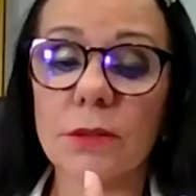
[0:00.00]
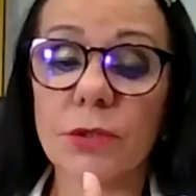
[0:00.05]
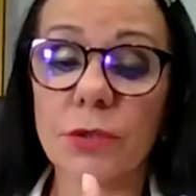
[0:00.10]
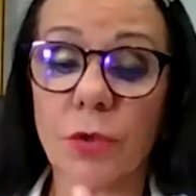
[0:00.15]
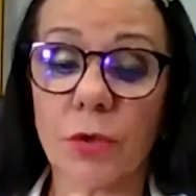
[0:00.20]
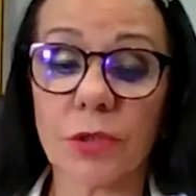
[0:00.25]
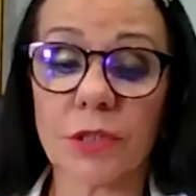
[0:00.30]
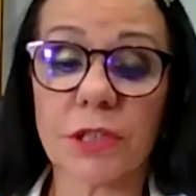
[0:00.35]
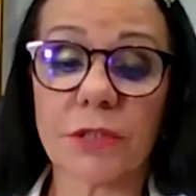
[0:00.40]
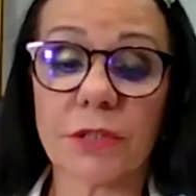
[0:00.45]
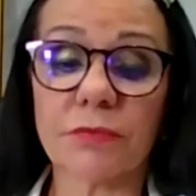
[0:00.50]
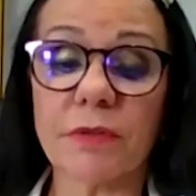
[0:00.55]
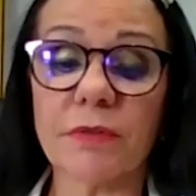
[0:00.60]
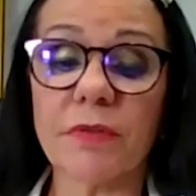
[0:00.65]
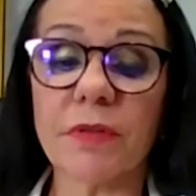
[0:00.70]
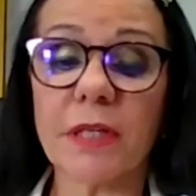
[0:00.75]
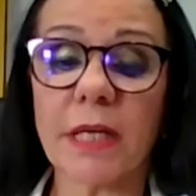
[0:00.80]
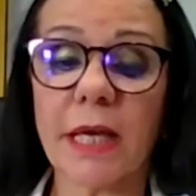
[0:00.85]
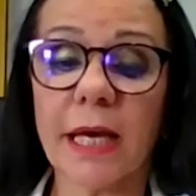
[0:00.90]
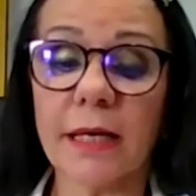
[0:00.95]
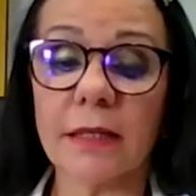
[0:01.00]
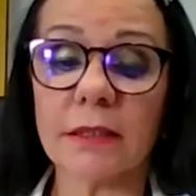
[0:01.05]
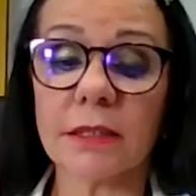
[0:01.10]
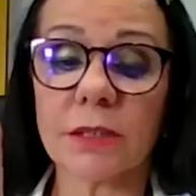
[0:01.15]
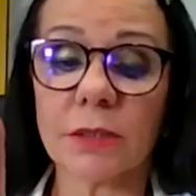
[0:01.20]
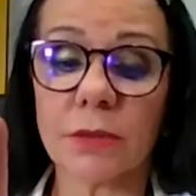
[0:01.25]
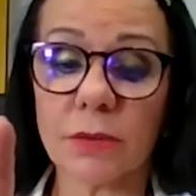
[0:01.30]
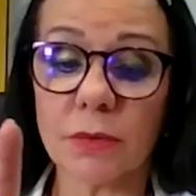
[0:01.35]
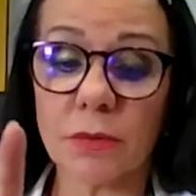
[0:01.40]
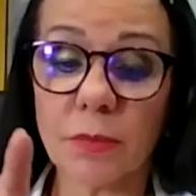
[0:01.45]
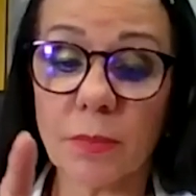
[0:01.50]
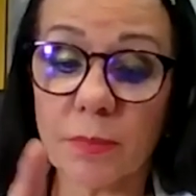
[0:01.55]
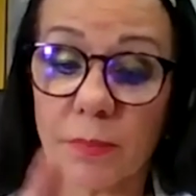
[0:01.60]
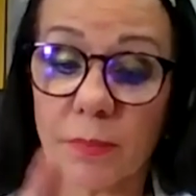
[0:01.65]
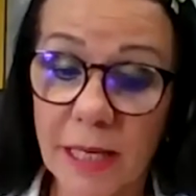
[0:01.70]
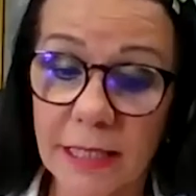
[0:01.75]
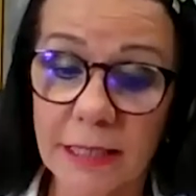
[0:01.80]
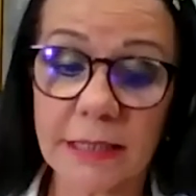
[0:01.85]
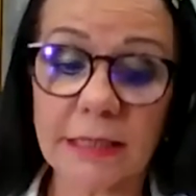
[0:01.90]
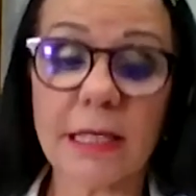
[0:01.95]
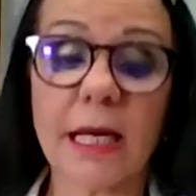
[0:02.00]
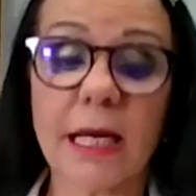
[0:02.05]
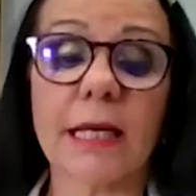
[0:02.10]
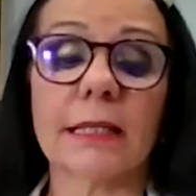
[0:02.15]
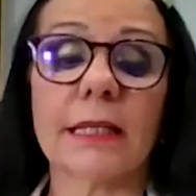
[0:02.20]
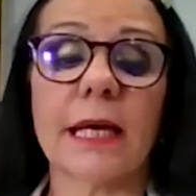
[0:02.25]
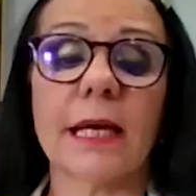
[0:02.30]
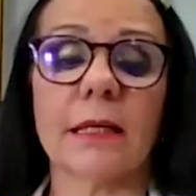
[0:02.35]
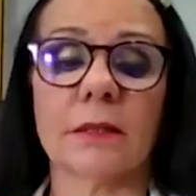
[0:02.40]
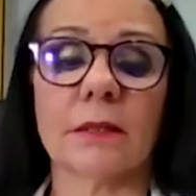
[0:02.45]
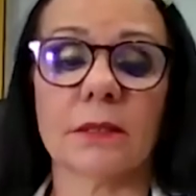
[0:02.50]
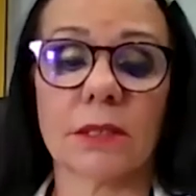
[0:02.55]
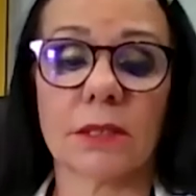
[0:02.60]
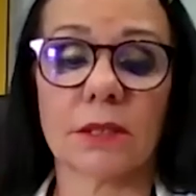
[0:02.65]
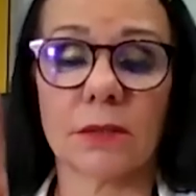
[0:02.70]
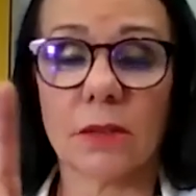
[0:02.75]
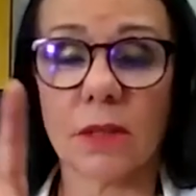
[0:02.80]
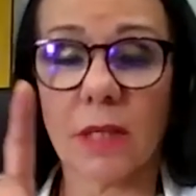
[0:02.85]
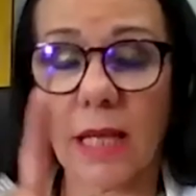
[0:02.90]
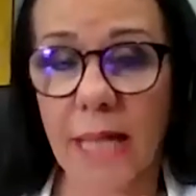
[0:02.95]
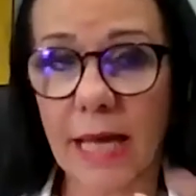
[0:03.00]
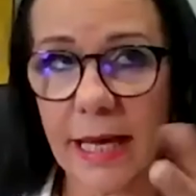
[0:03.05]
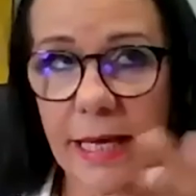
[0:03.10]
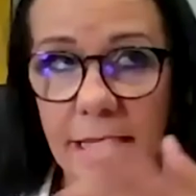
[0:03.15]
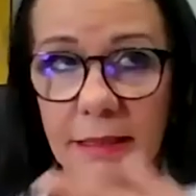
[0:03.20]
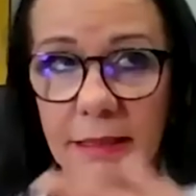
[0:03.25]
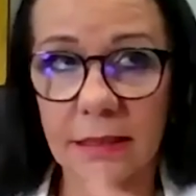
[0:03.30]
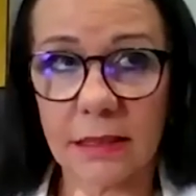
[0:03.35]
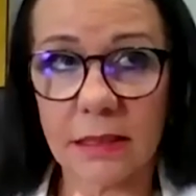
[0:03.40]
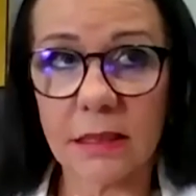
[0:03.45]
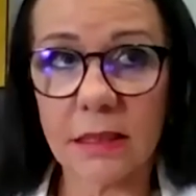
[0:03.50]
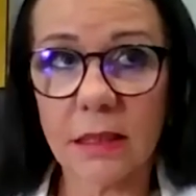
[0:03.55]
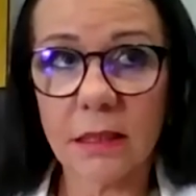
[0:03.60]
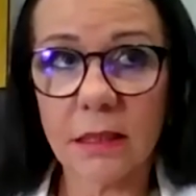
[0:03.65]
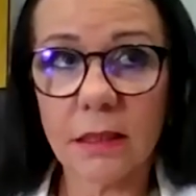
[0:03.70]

George's River Council, Bayside Council, and